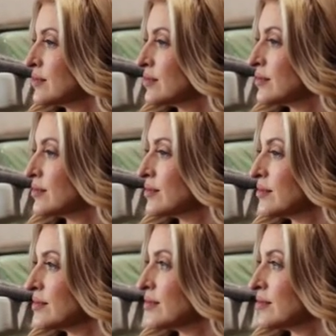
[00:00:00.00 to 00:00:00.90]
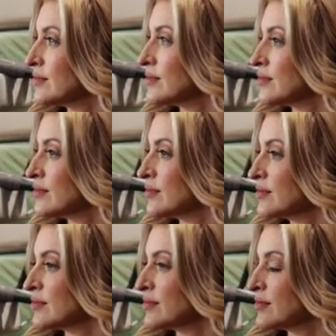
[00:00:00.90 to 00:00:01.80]

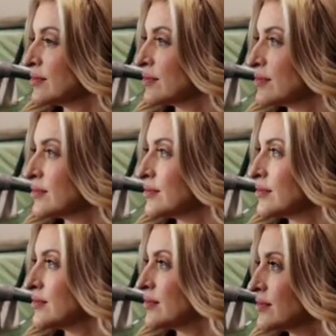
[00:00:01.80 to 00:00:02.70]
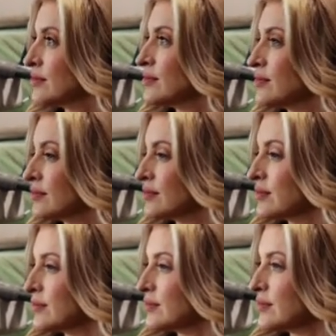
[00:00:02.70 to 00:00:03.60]

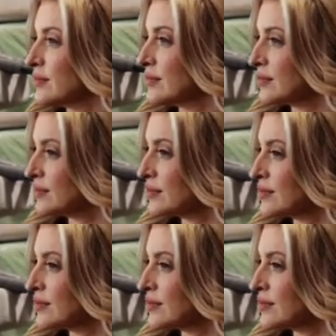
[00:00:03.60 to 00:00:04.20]
(silent)